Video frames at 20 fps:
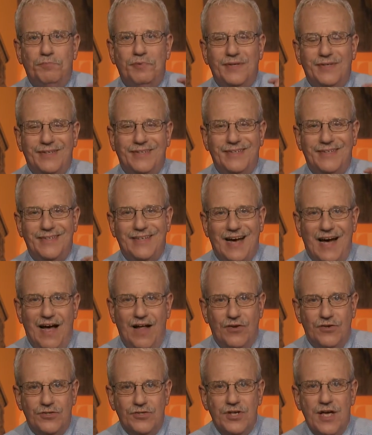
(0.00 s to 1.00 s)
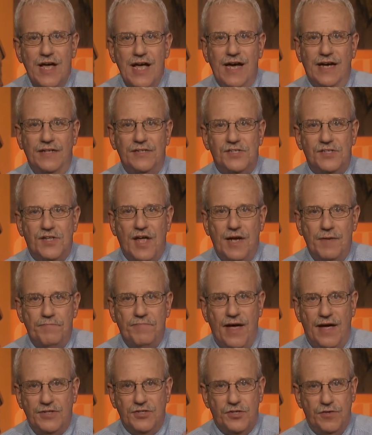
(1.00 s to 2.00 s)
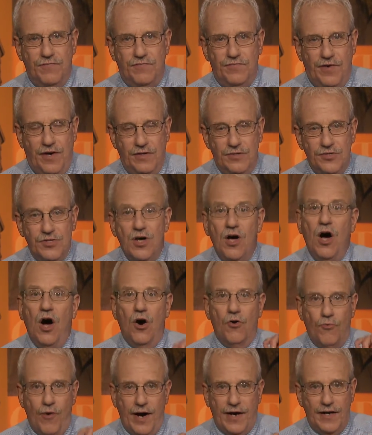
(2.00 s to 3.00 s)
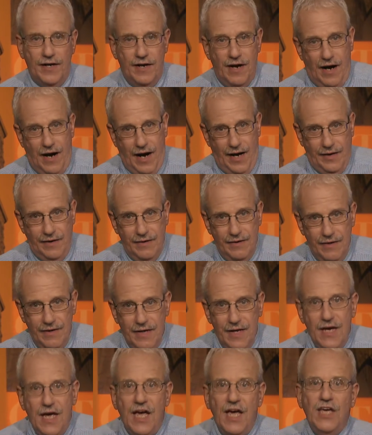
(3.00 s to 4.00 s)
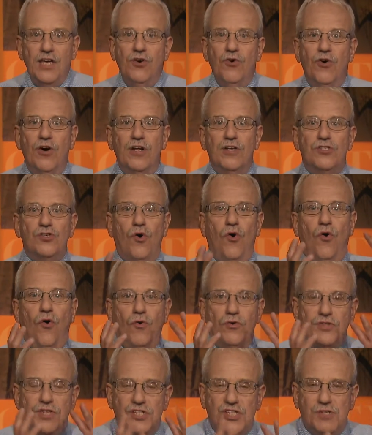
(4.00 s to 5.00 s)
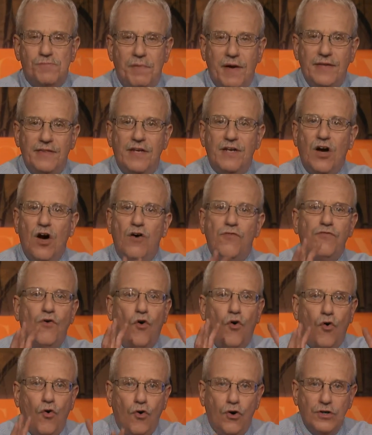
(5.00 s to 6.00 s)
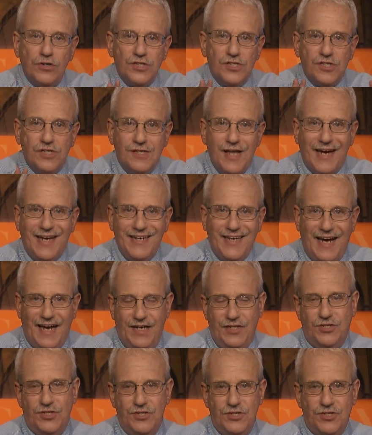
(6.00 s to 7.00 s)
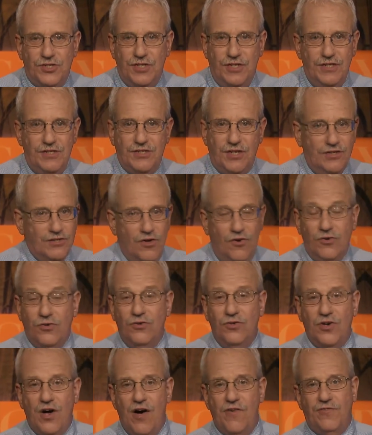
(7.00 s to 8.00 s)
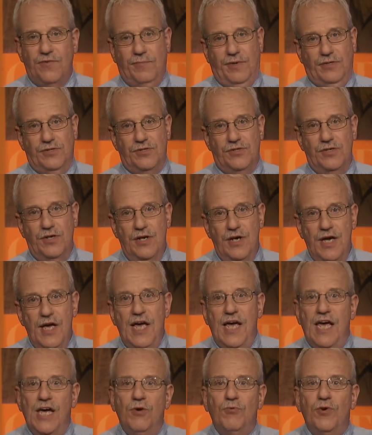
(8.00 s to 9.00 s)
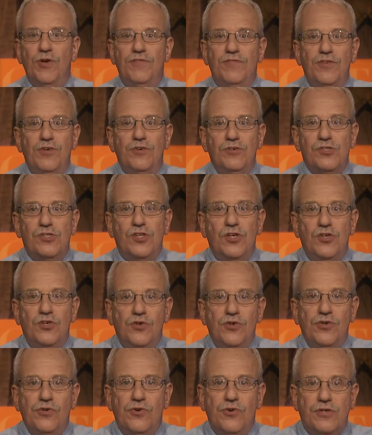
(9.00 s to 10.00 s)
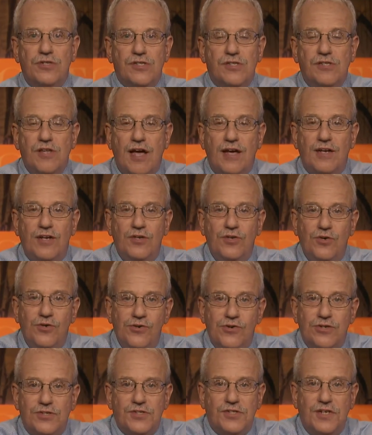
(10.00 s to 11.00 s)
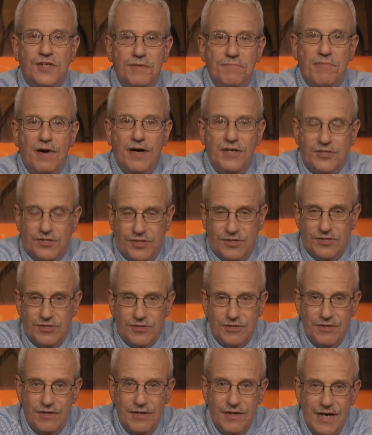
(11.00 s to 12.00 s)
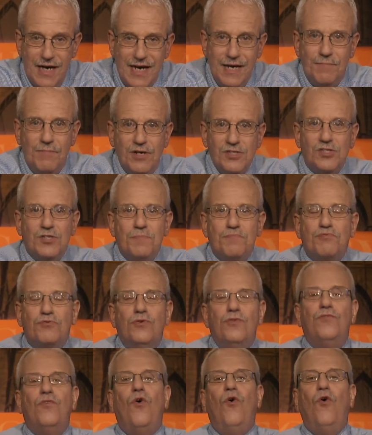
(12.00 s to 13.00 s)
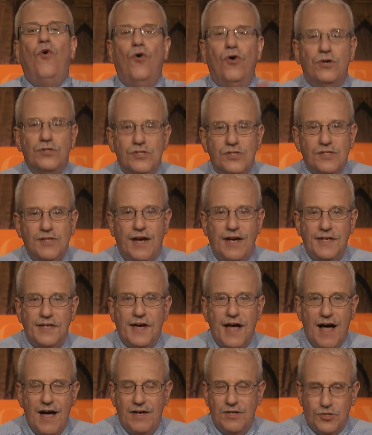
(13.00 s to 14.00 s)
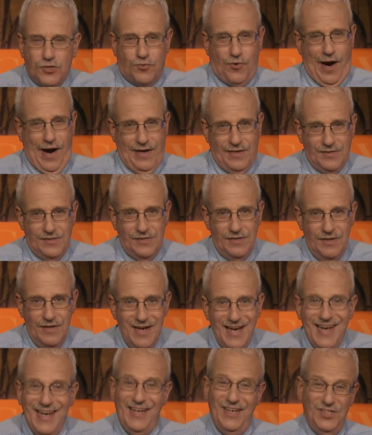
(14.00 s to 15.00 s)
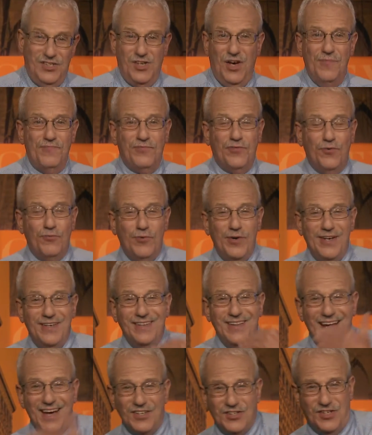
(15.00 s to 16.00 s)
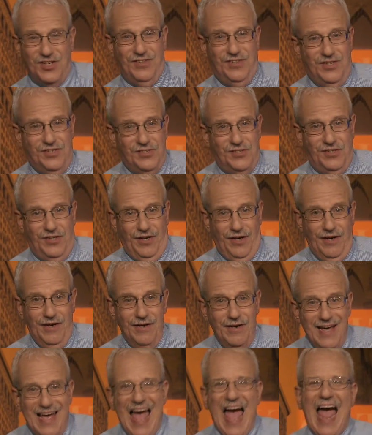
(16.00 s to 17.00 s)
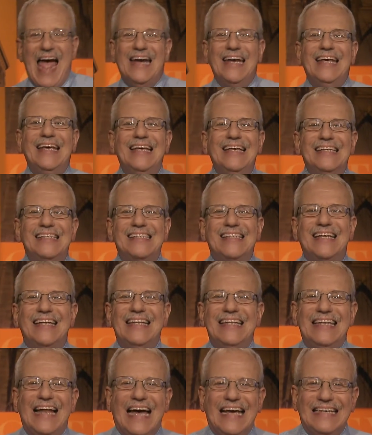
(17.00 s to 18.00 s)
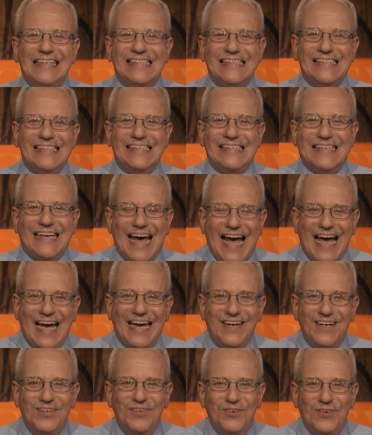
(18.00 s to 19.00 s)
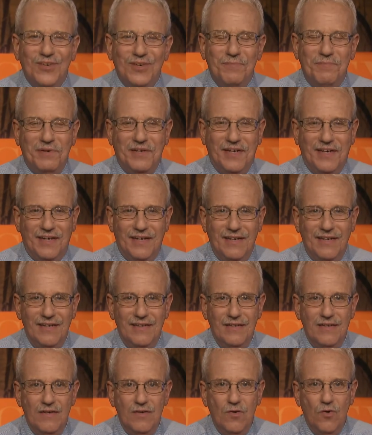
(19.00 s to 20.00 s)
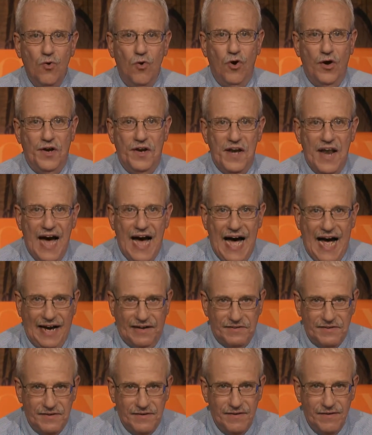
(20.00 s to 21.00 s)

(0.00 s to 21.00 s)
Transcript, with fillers: billion in state pension funds, a record high. He audits the spending of all state agencies and local governments. He reviews the New York State and New York City budgets. He must approve all state contracts. He's up for reelection this year. And he's the nicest guy in Albany, or not.